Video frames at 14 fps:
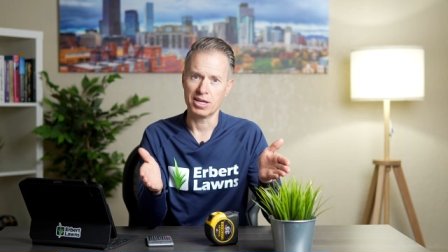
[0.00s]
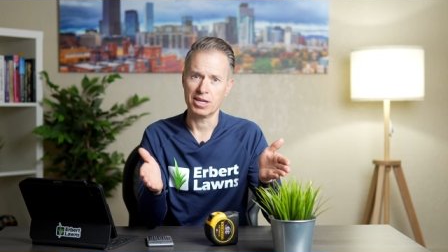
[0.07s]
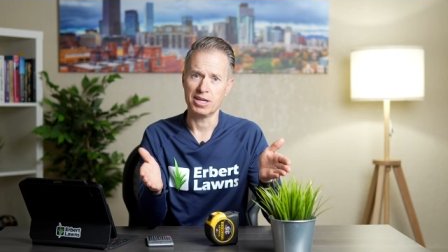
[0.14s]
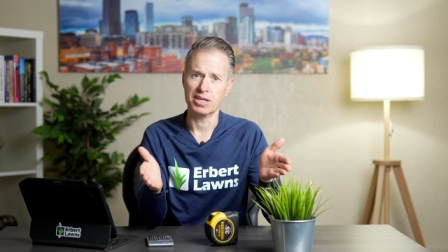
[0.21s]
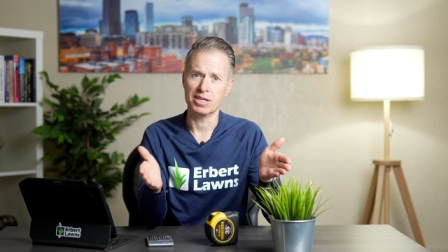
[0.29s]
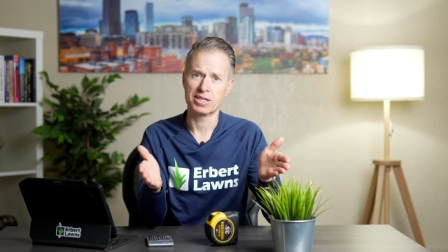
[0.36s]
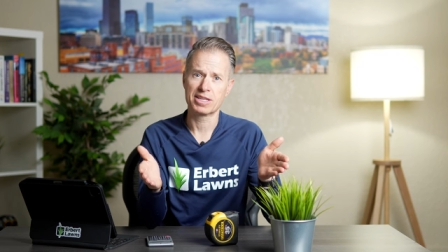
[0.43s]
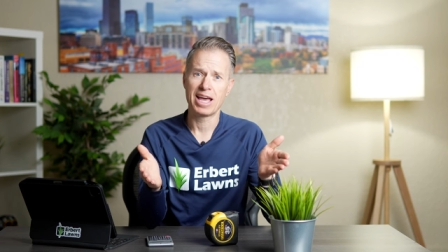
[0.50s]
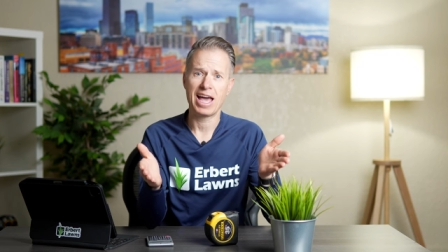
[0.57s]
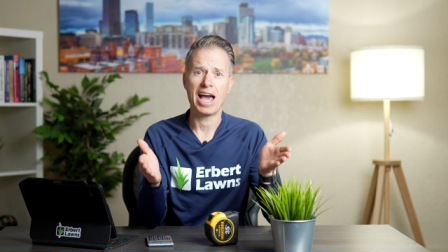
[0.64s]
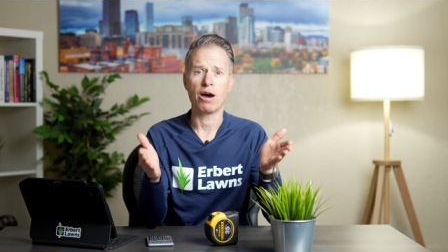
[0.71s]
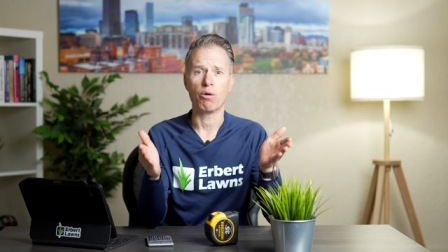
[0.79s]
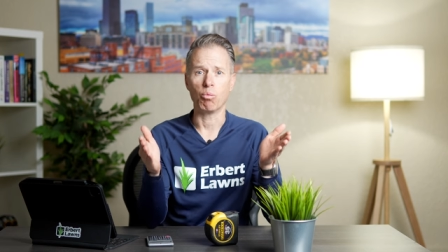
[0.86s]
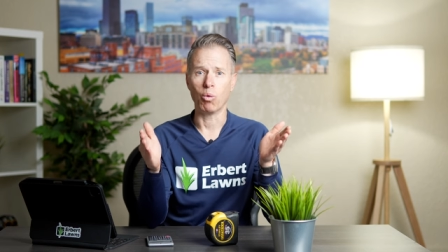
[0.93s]
is
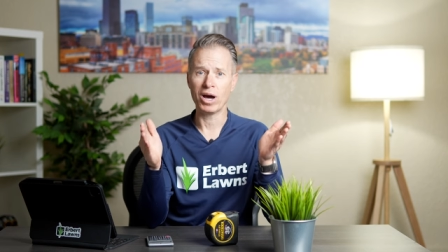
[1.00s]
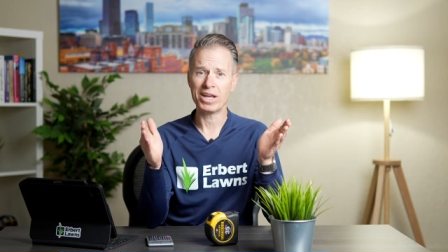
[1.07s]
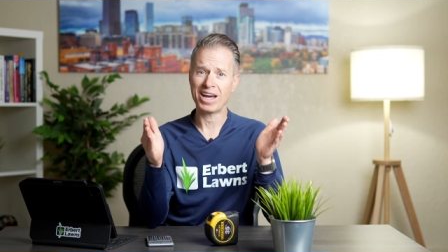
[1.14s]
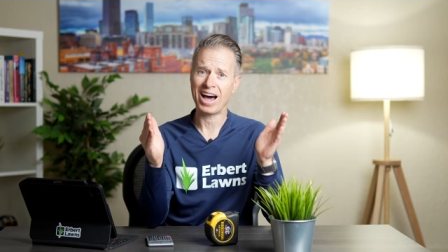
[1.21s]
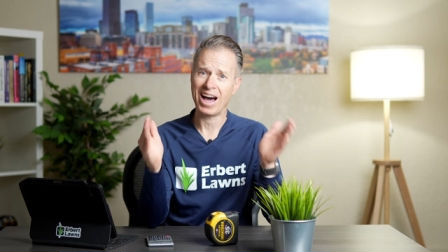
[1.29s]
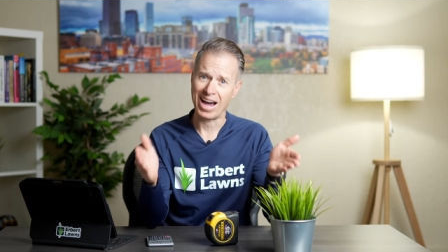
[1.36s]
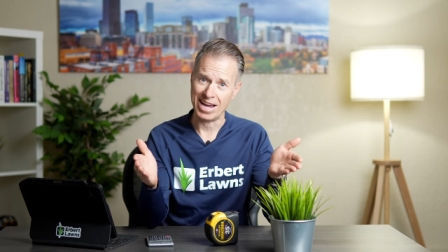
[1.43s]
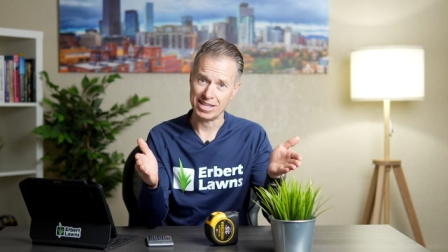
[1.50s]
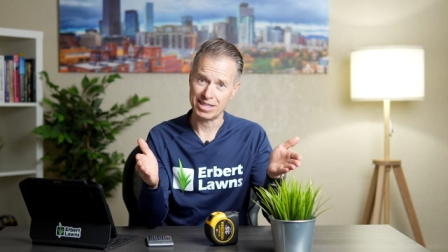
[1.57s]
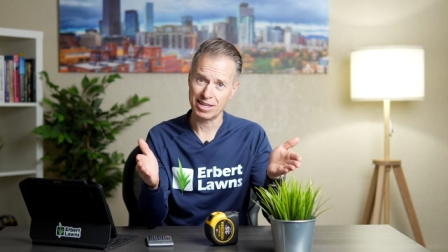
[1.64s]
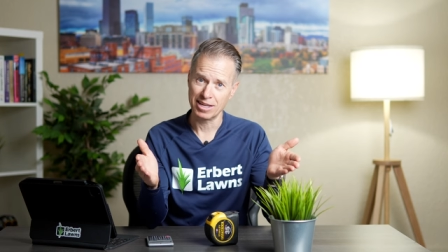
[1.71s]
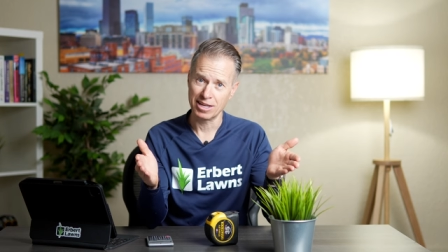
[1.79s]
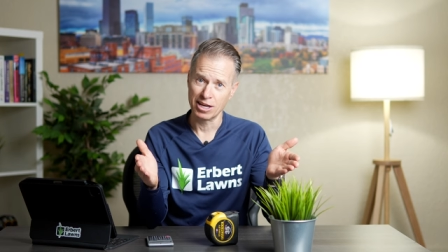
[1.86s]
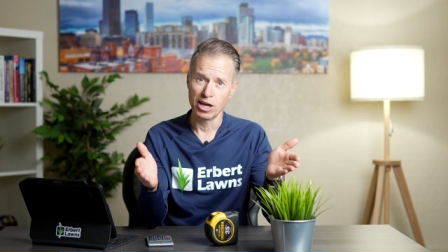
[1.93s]
at what
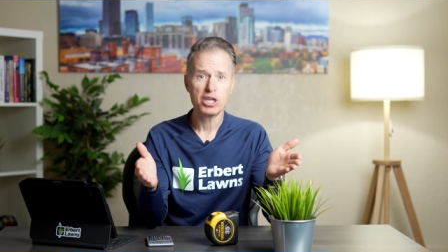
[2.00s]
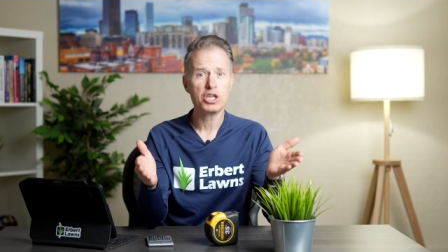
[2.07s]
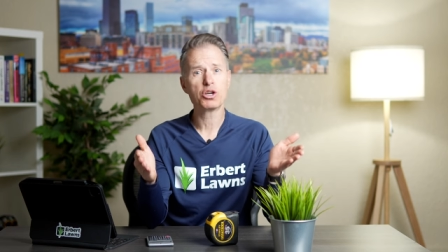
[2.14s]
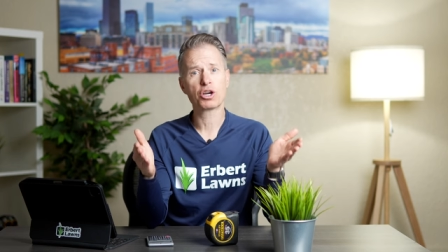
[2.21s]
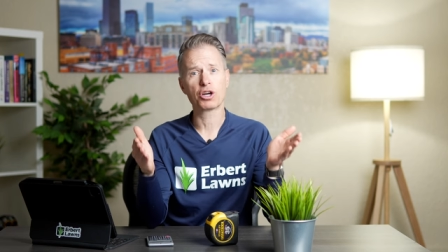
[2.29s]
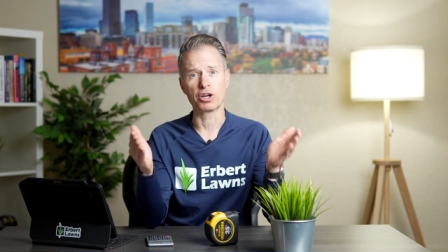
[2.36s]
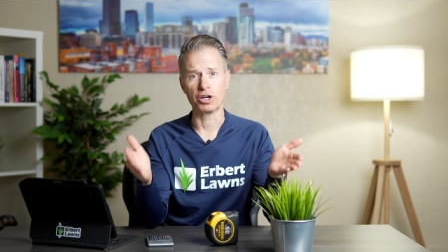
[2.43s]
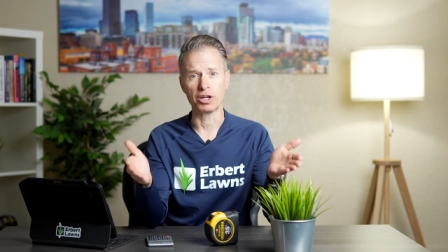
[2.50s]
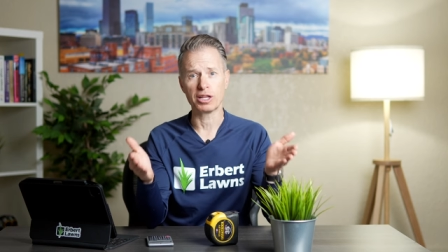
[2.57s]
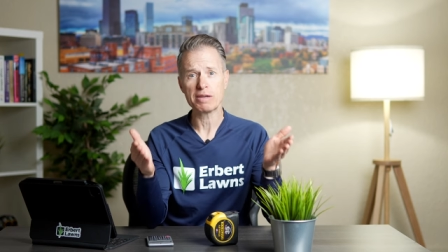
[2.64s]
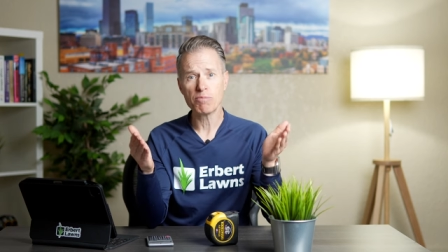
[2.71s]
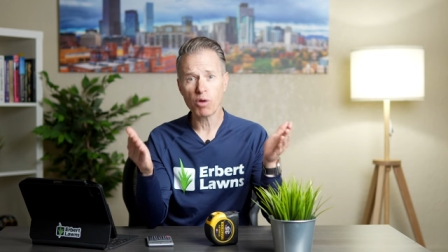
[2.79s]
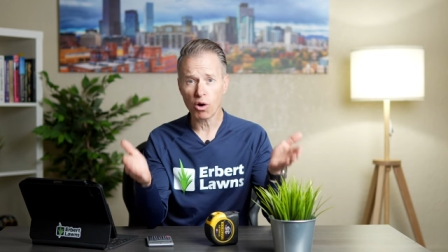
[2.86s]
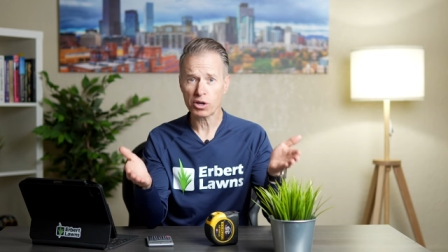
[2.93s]
height you
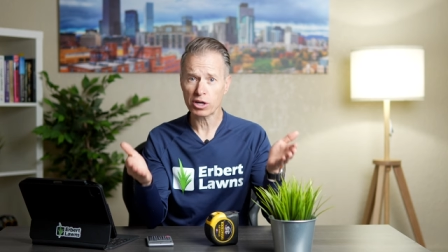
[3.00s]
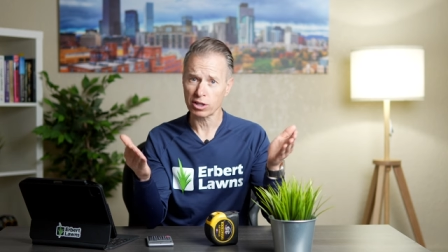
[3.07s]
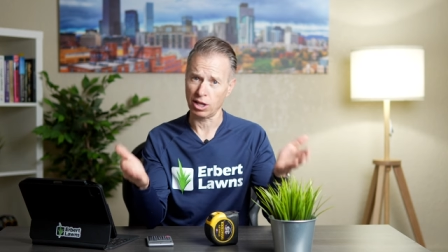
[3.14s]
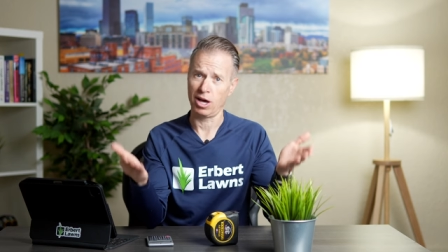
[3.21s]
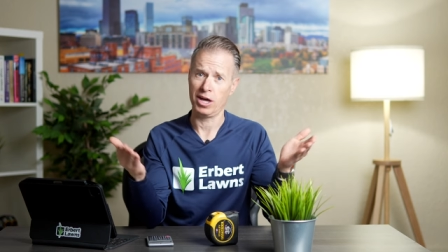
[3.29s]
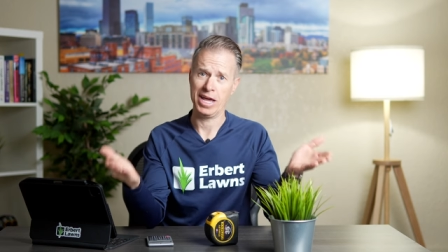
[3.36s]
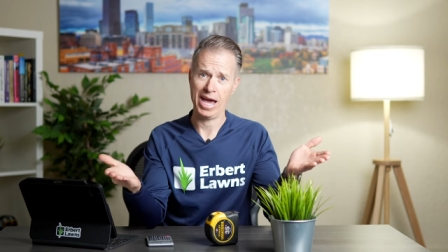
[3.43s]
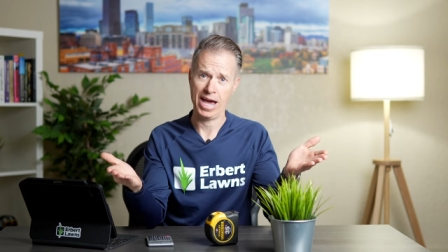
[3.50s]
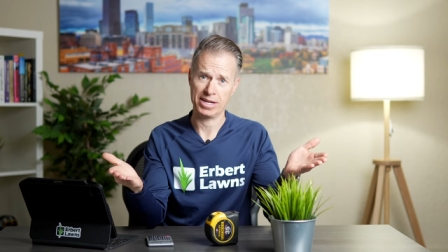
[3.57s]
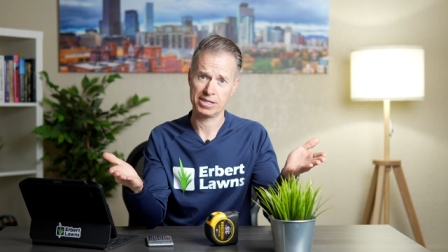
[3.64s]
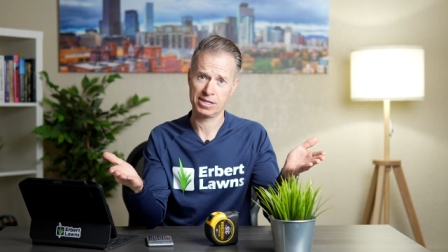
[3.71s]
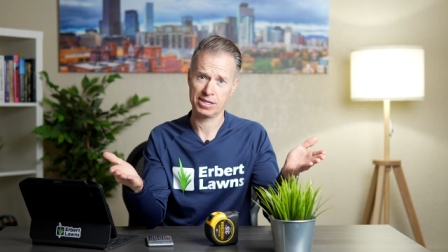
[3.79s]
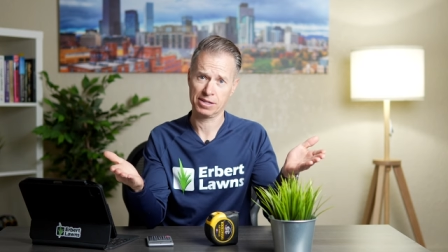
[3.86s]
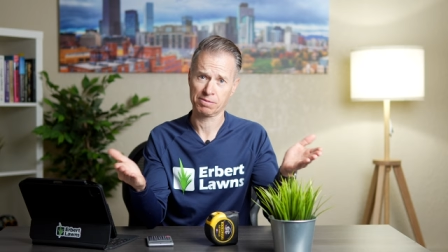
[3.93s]
currently mow your lawn
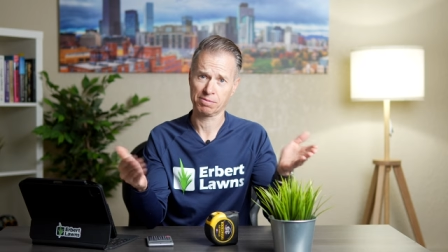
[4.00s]
at.